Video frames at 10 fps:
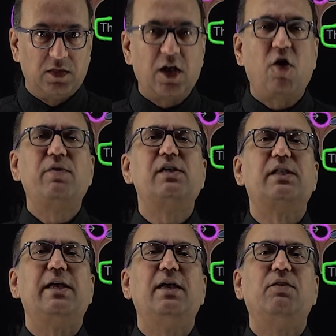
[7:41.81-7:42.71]
Then
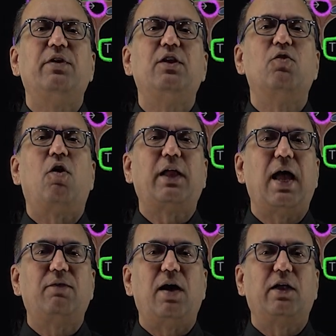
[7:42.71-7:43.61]
obviously, we do not
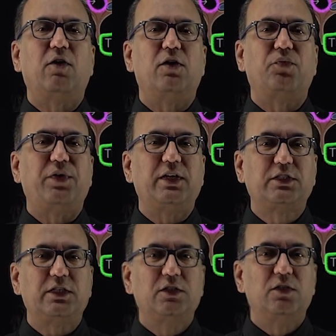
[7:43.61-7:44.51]
have articular
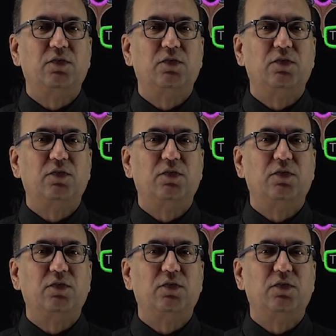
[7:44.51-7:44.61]
facet